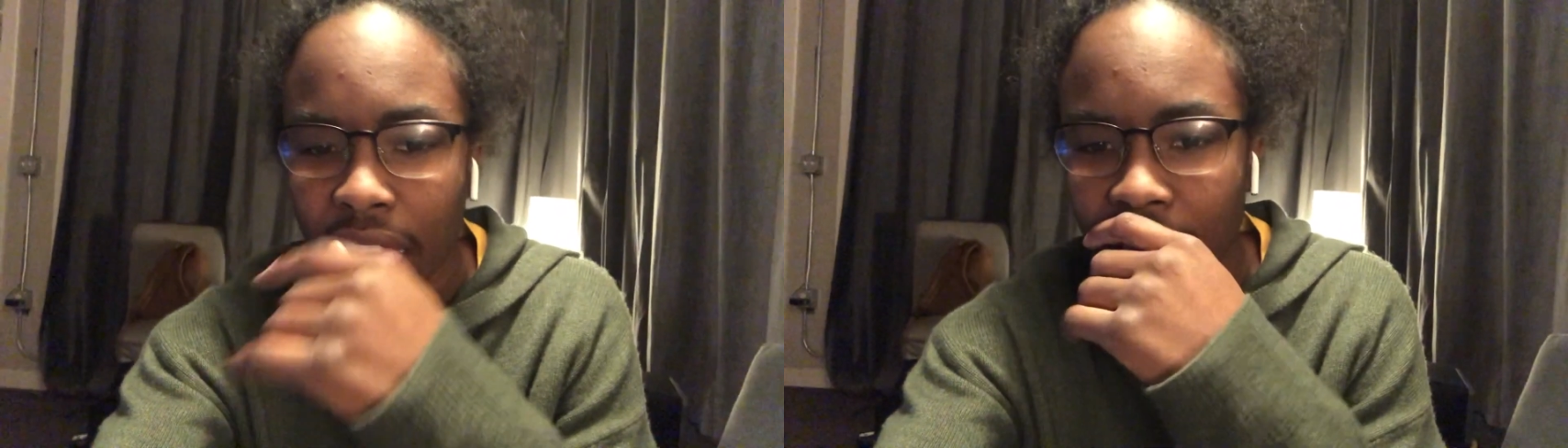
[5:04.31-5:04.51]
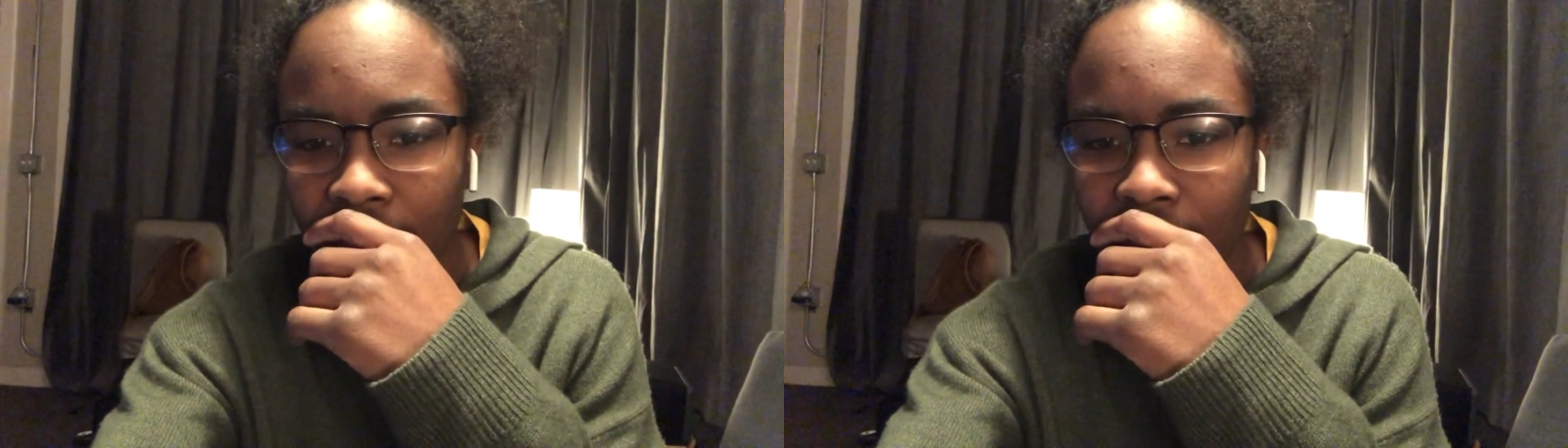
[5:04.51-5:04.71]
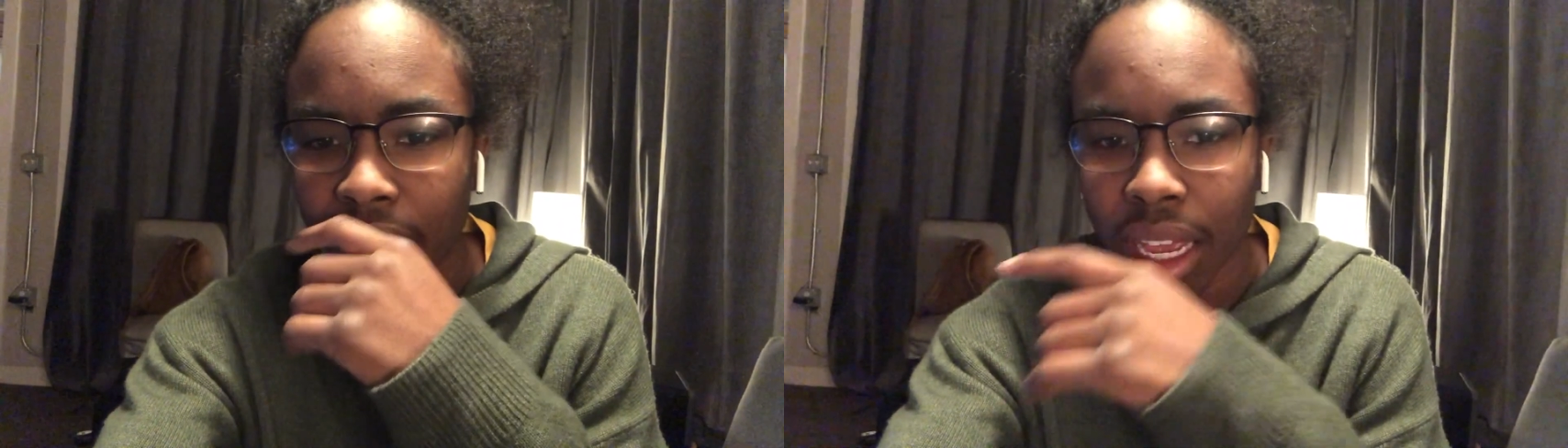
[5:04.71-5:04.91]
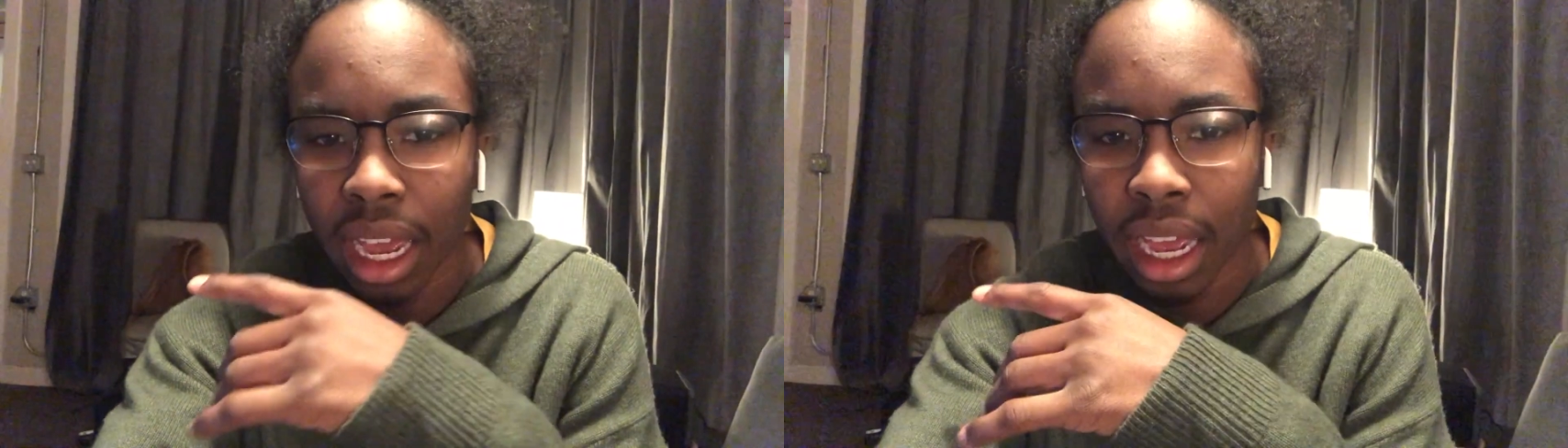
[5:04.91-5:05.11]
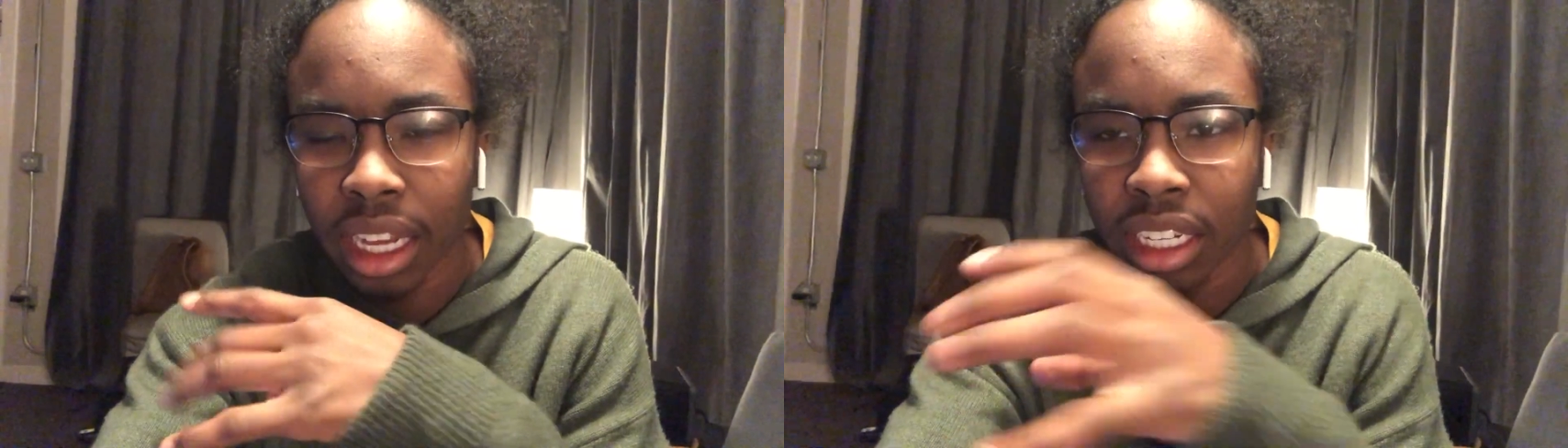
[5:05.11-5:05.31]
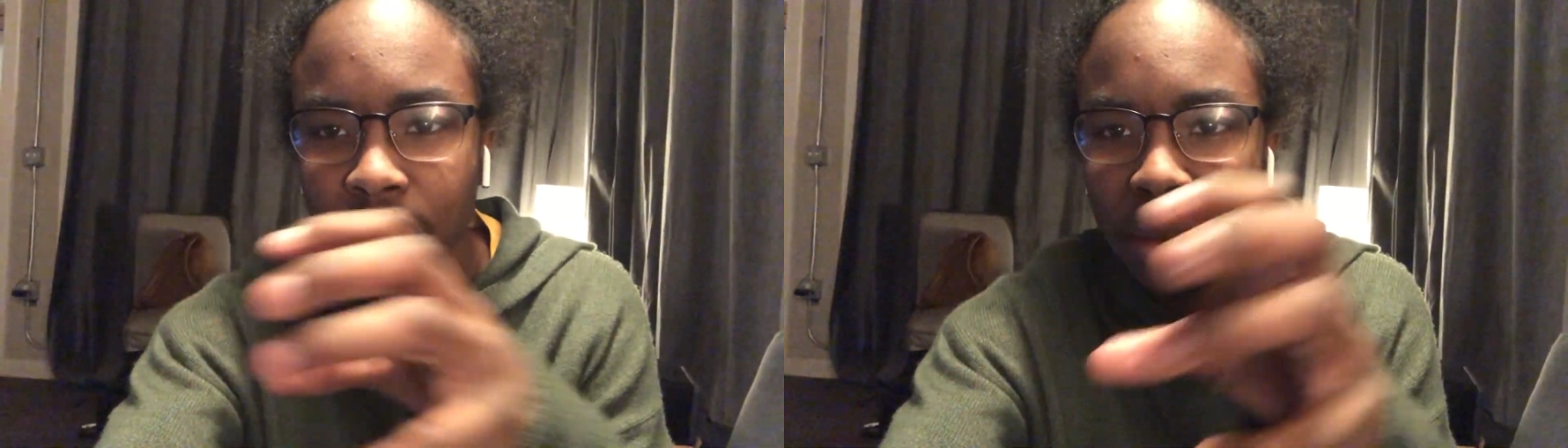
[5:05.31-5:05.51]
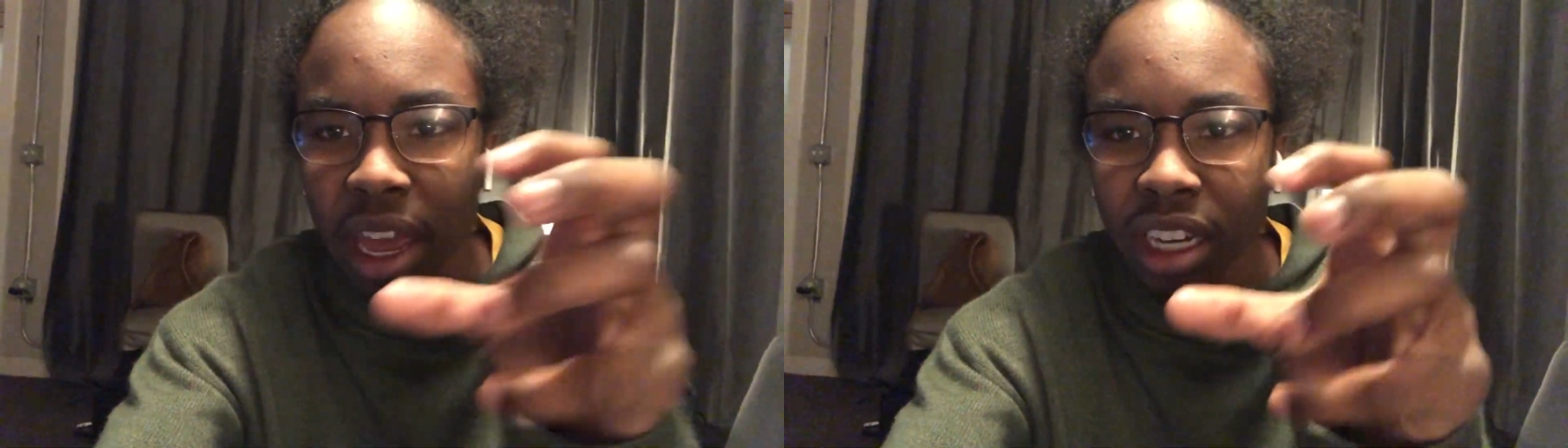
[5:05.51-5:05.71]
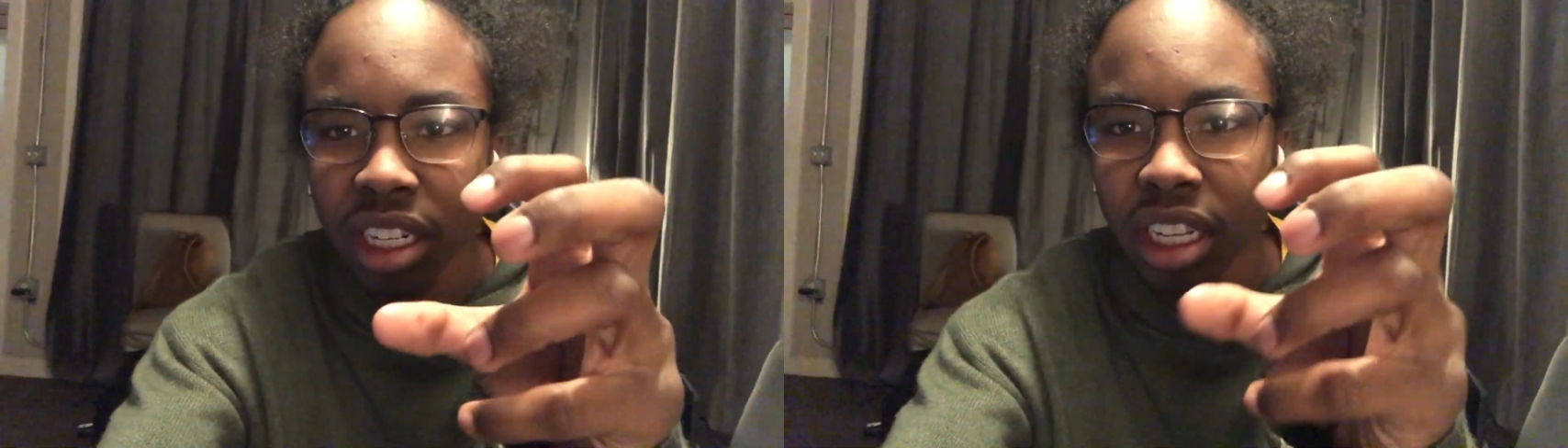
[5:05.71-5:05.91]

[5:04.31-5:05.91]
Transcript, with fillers: and I just mashed